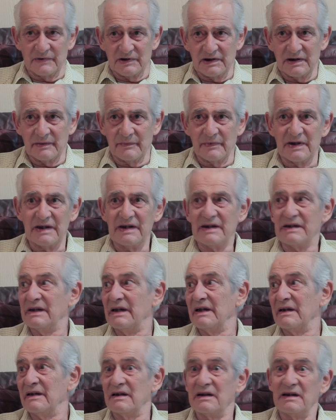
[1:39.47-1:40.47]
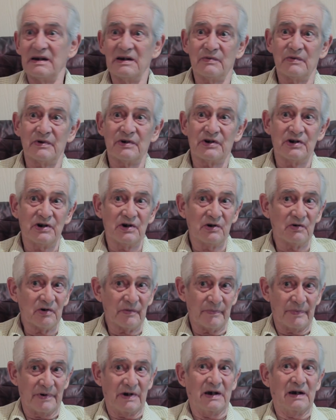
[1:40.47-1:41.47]
some of these entities which do
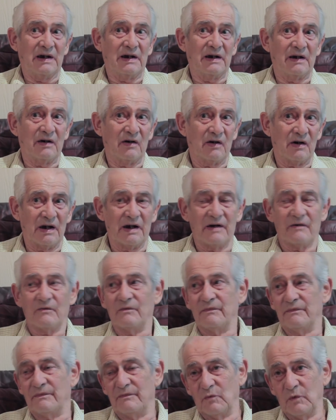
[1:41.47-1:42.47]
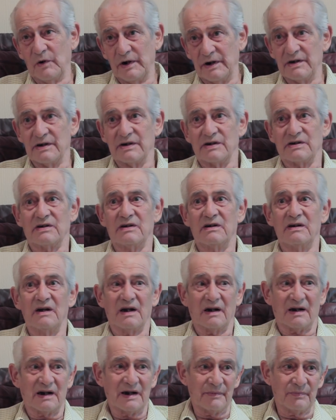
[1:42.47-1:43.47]
appear, and I have witnessed
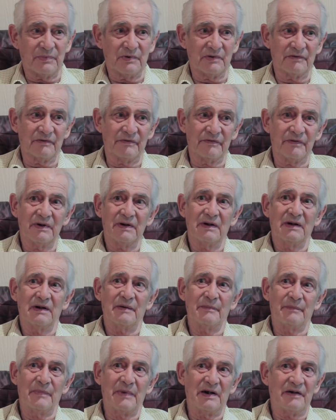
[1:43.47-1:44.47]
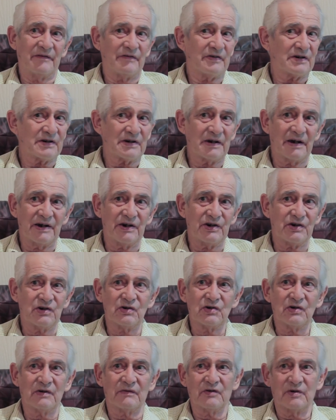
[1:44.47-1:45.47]
a couple of
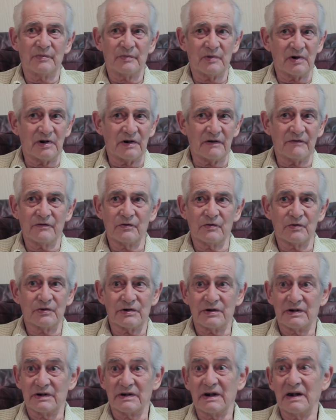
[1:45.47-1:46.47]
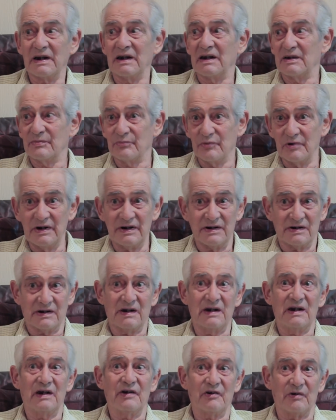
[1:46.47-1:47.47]
manifestations of demonic forces, and it's pretty
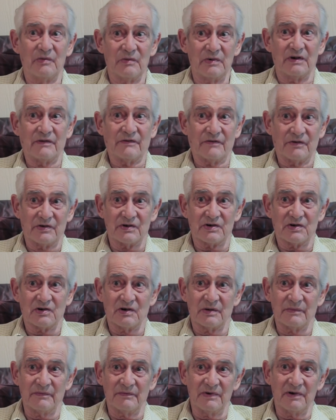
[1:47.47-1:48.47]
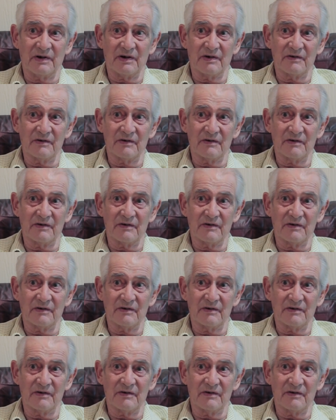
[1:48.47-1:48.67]
scary when you're first time you're